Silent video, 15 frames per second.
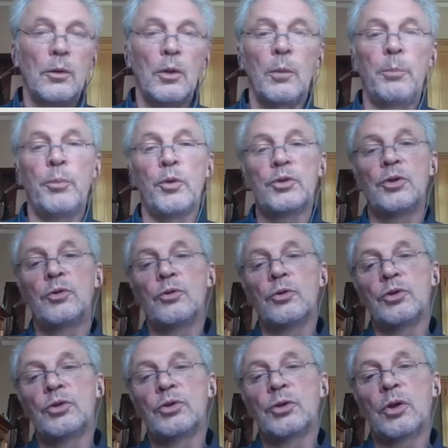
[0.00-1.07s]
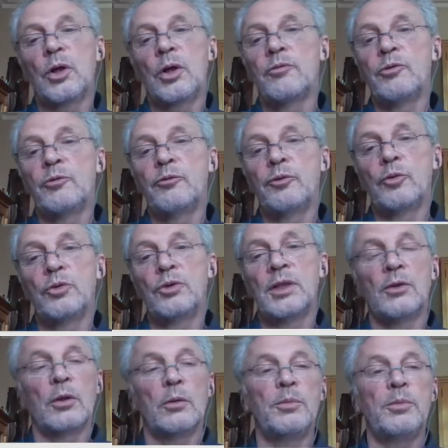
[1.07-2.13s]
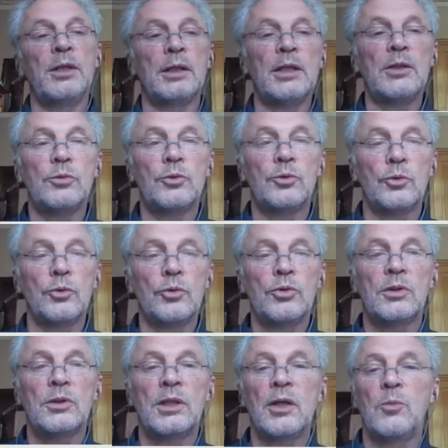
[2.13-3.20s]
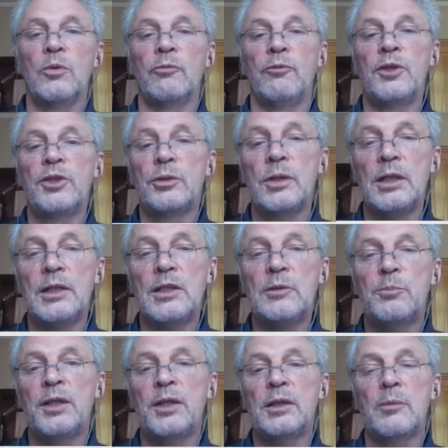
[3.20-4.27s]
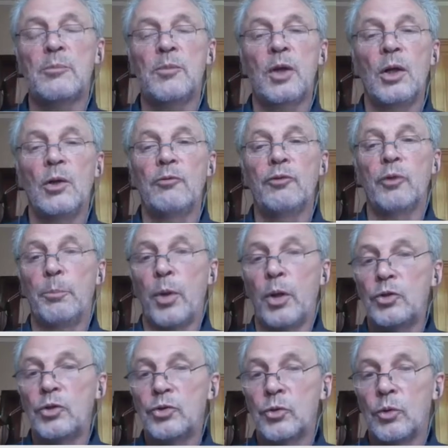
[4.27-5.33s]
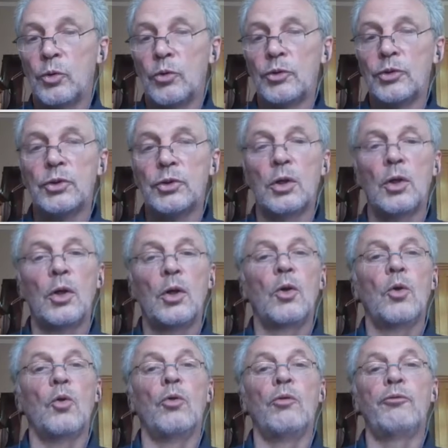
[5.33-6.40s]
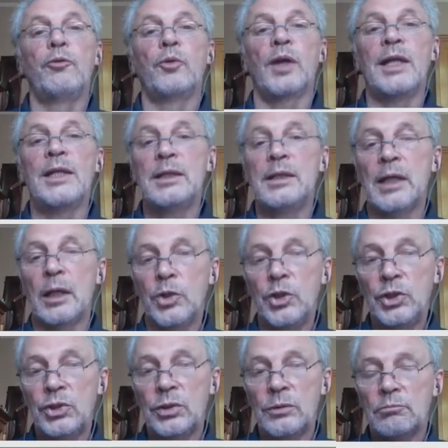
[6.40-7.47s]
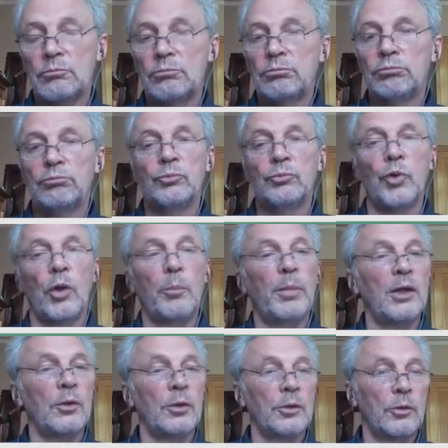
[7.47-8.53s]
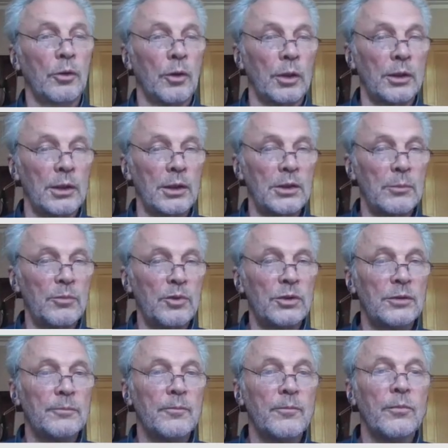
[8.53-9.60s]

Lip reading: a percentage of the fruits that are being introduced. They will visually inspect them for puncture holes or for any damage done by other organisms